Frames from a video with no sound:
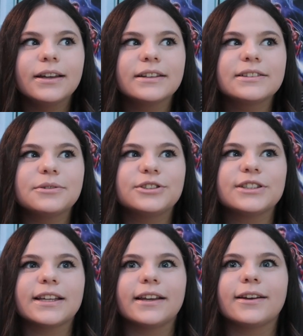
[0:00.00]
because it was
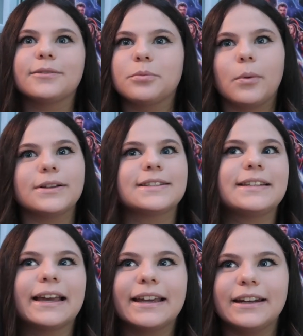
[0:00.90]
just like a 1
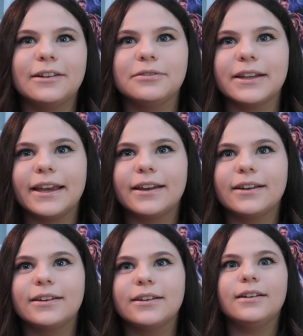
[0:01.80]
second of
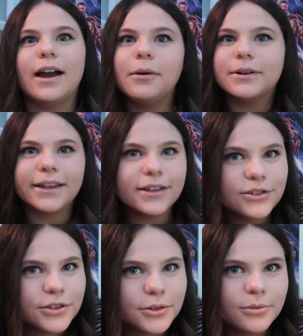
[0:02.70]
like I want to
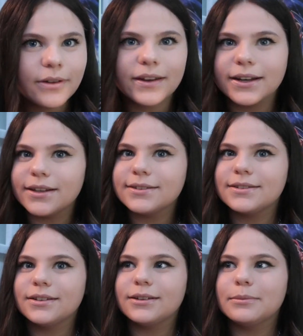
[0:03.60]
kiss you, and then he
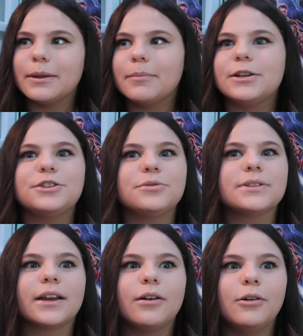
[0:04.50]
kissed him, and then Benji was
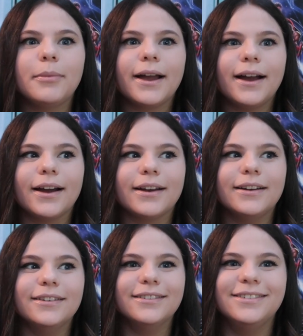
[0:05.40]
like, oh my
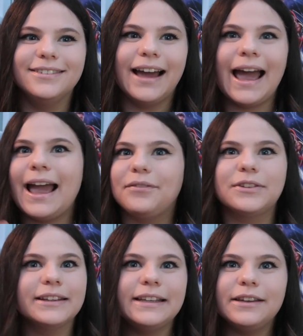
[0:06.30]
god, I have
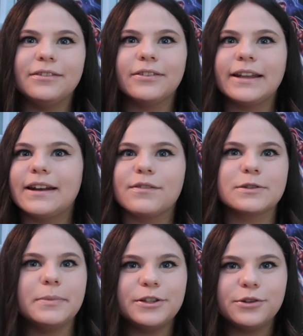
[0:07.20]
to leave and never
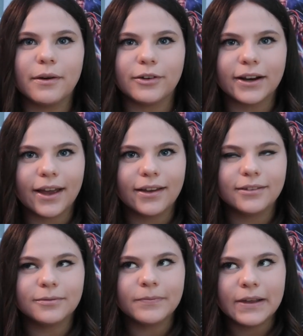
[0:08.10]
speak to you ever
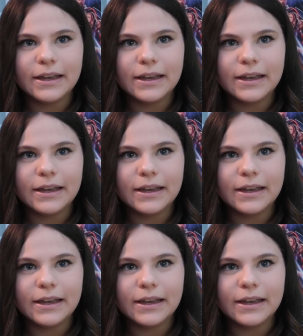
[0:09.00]
again.